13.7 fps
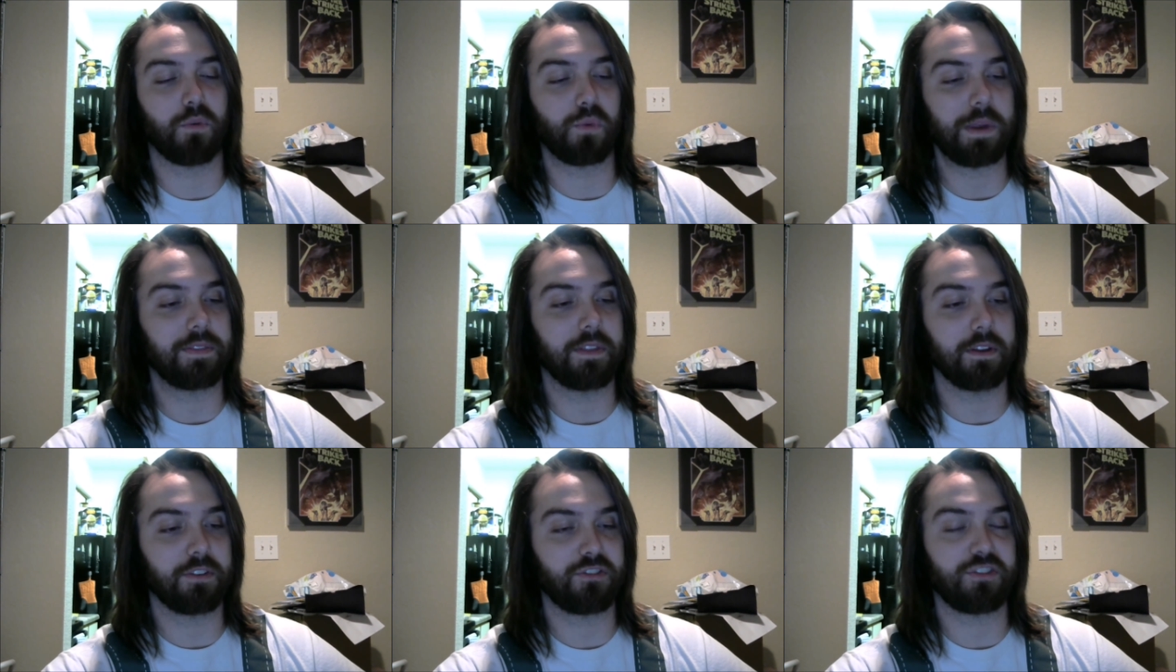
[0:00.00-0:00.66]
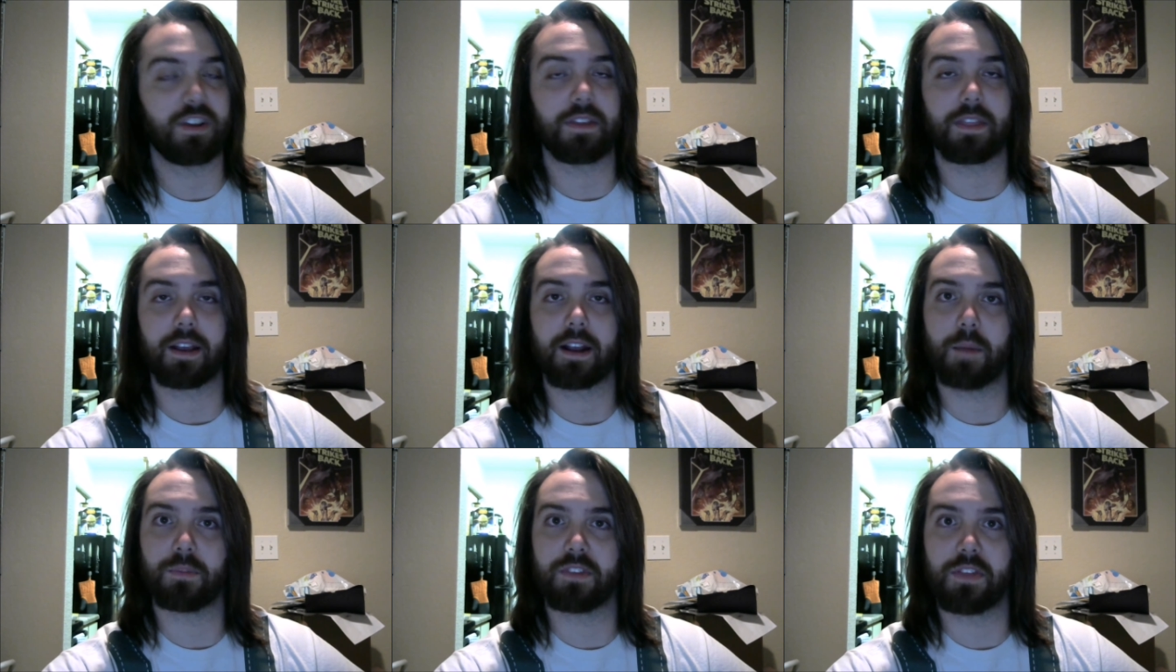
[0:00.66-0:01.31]
Read the shit that
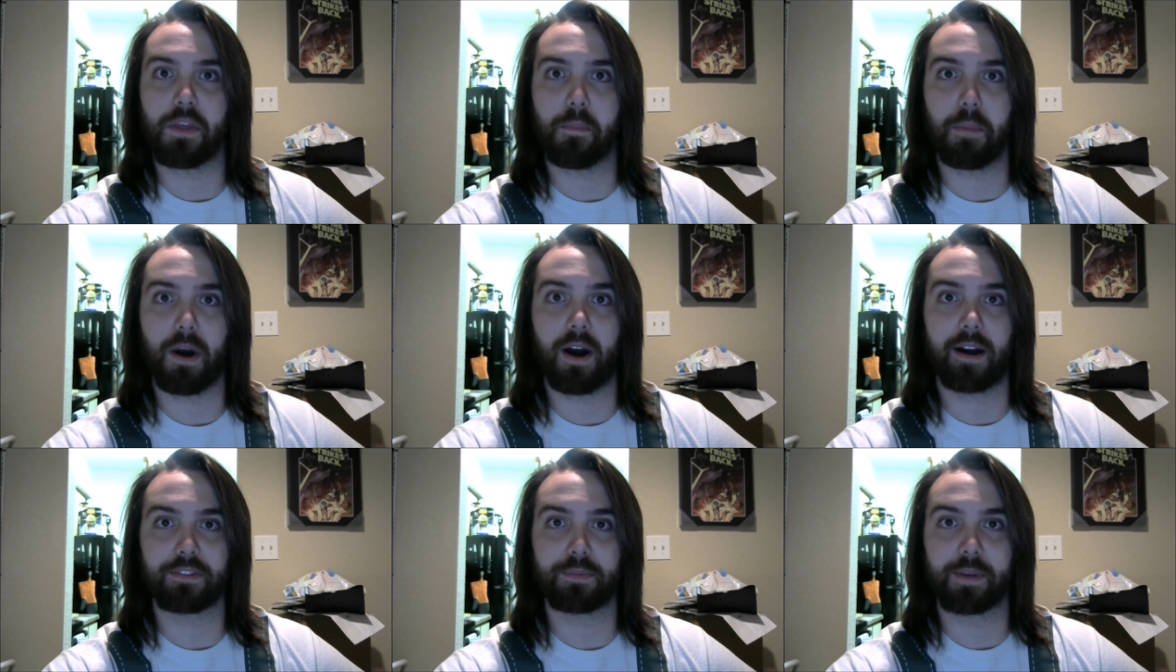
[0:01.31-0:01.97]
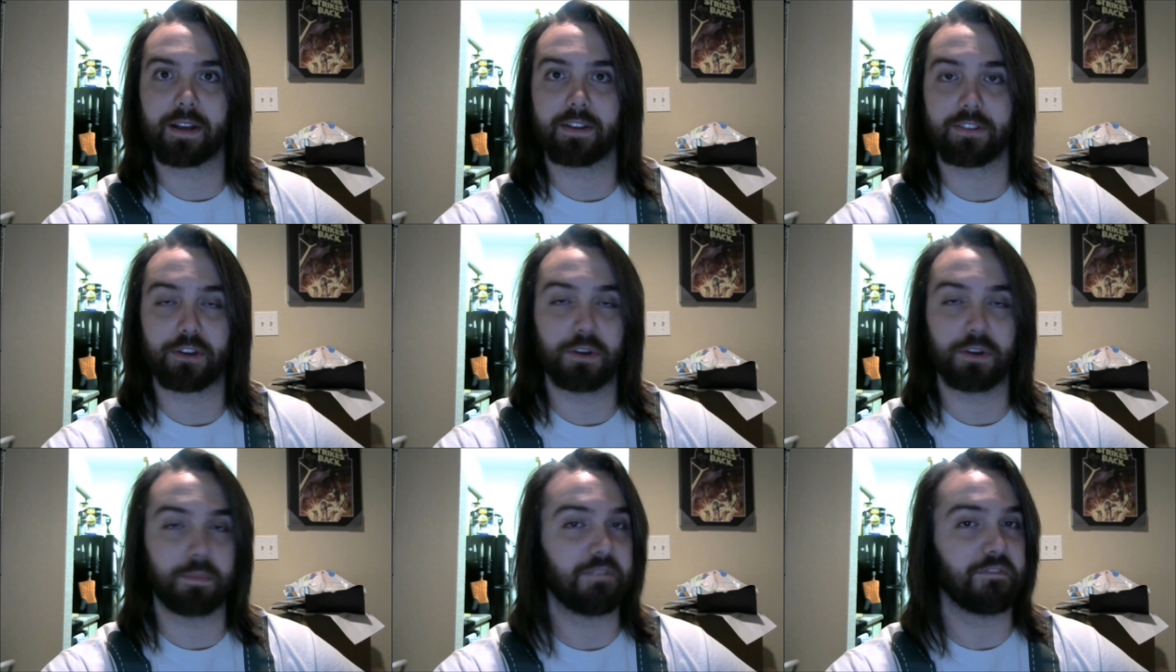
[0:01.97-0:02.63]
comes in the box because it
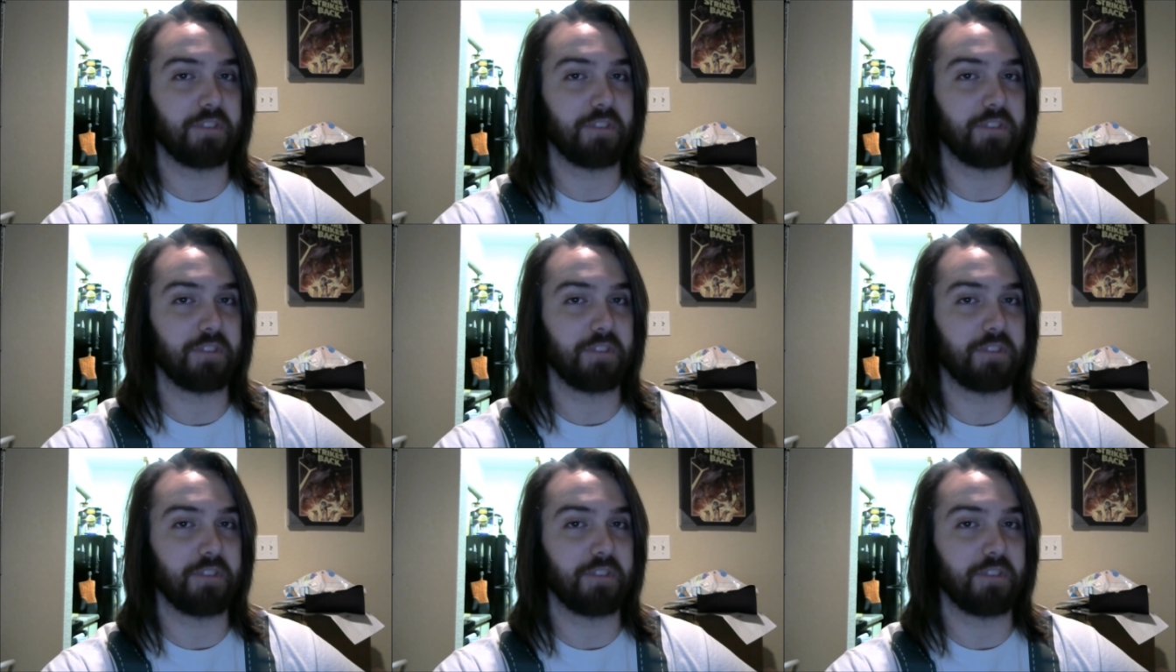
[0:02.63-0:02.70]
could be